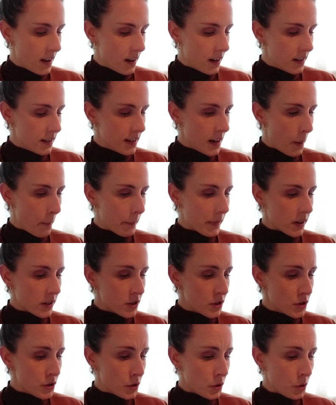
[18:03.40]
Number
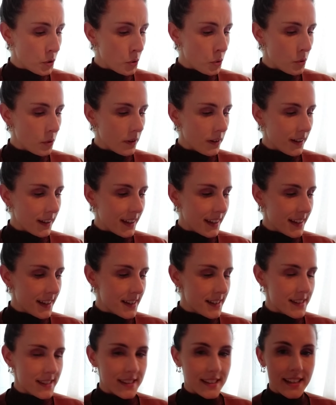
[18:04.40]
2
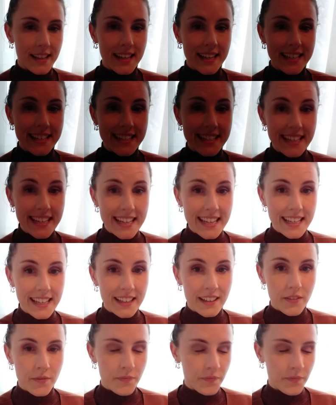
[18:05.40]
is D.